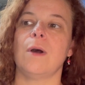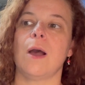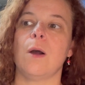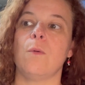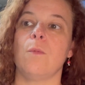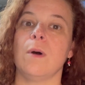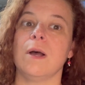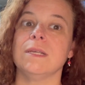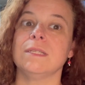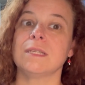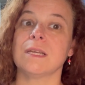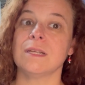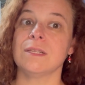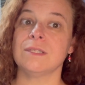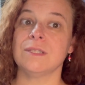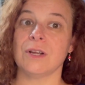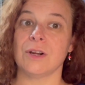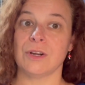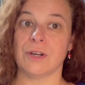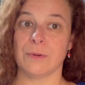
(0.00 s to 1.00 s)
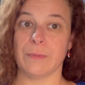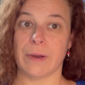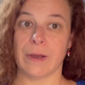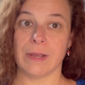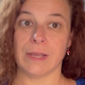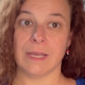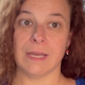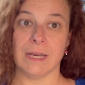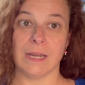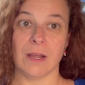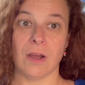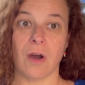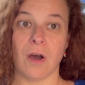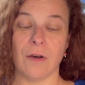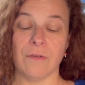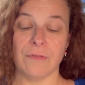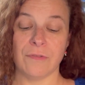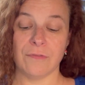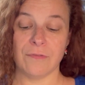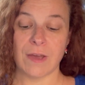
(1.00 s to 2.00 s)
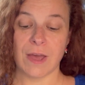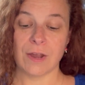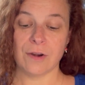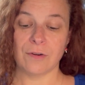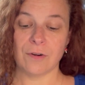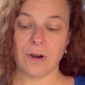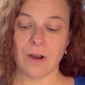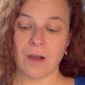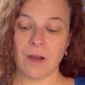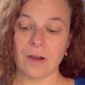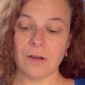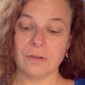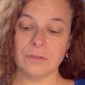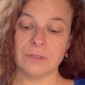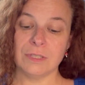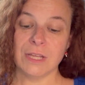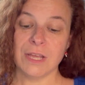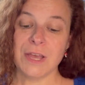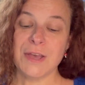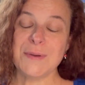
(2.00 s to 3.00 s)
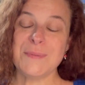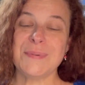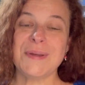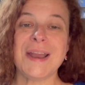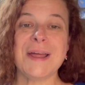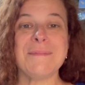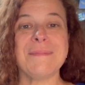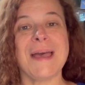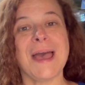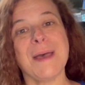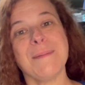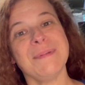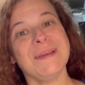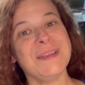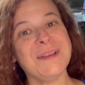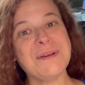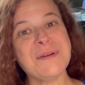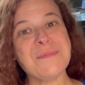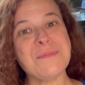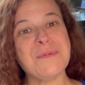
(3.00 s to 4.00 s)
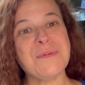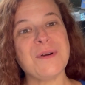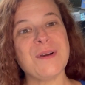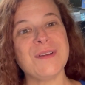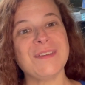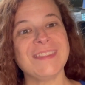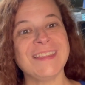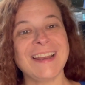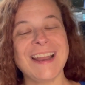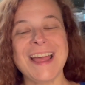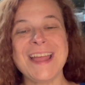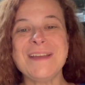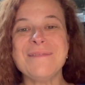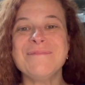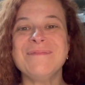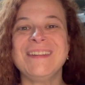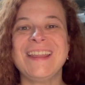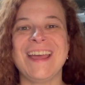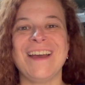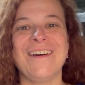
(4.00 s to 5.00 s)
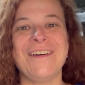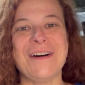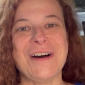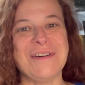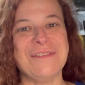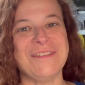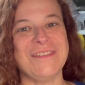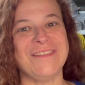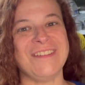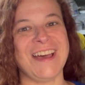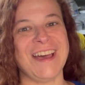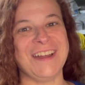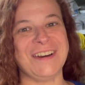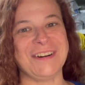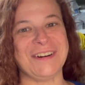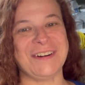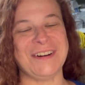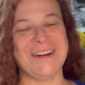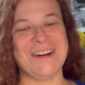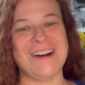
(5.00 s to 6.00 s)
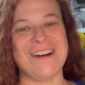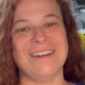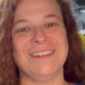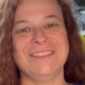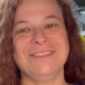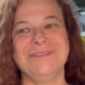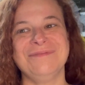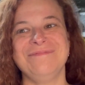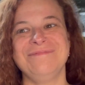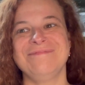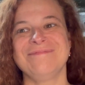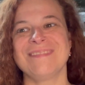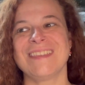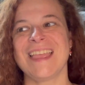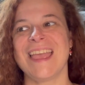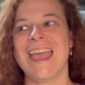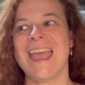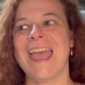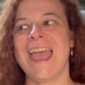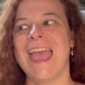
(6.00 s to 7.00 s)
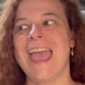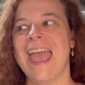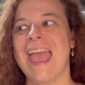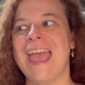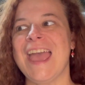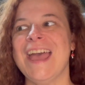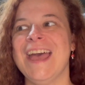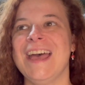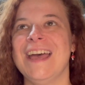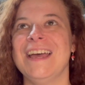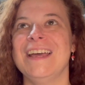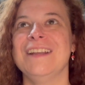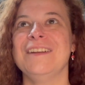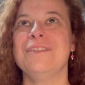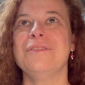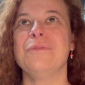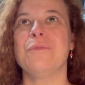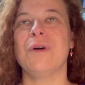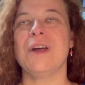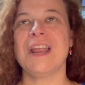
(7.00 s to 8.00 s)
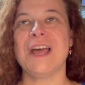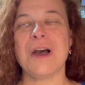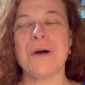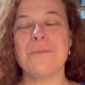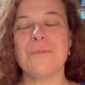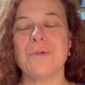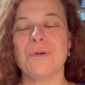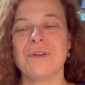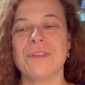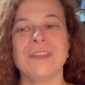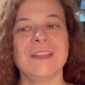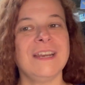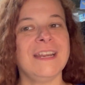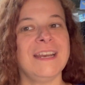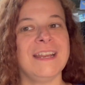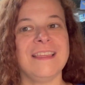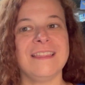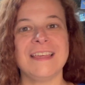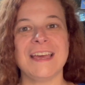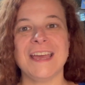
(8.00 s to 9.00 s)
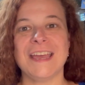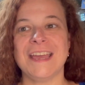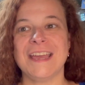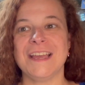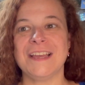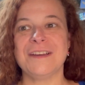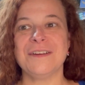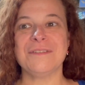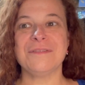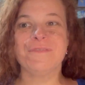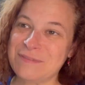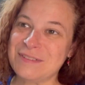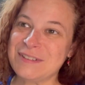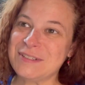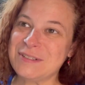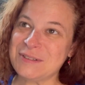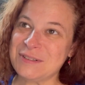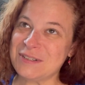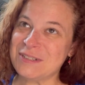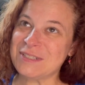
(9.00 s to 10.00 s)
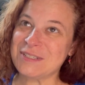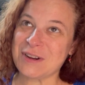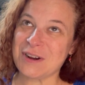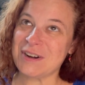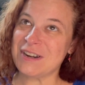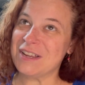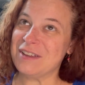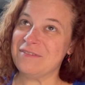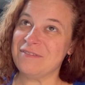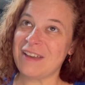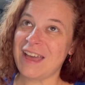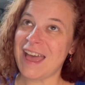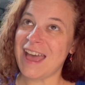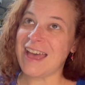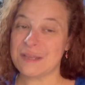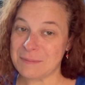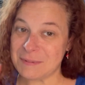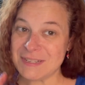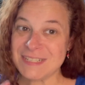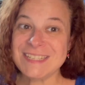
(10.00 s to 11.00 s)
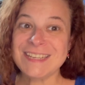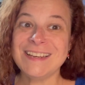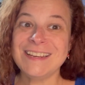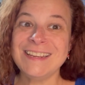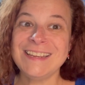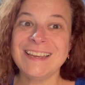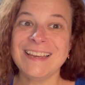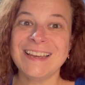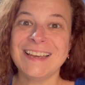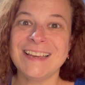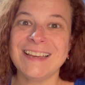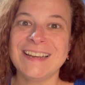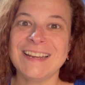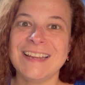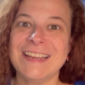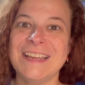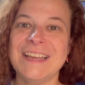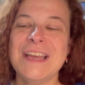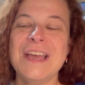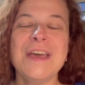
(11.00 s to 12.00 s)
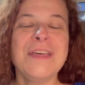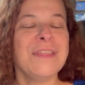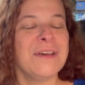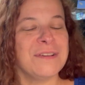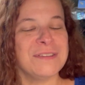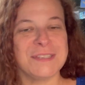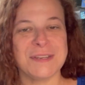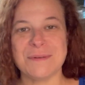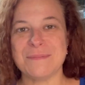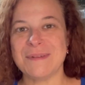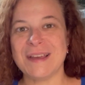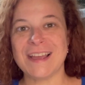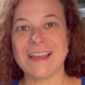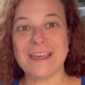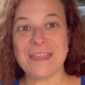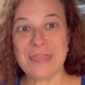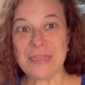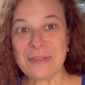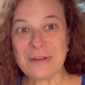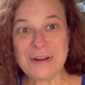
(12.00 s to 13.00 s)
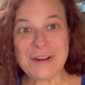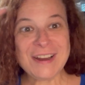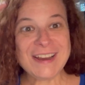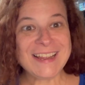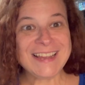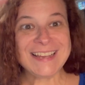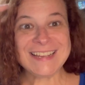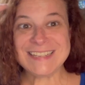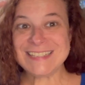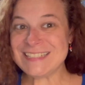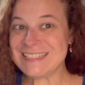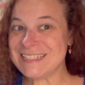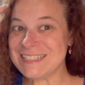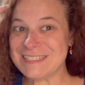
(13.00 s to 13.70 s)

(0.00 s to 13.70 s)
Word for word: I was concerned about getting off of Adderall, but I'm happy to report that I am now off of Adderall. And what helped more than anything doing a sardine fat, let me tell you, honey, those omega 3s,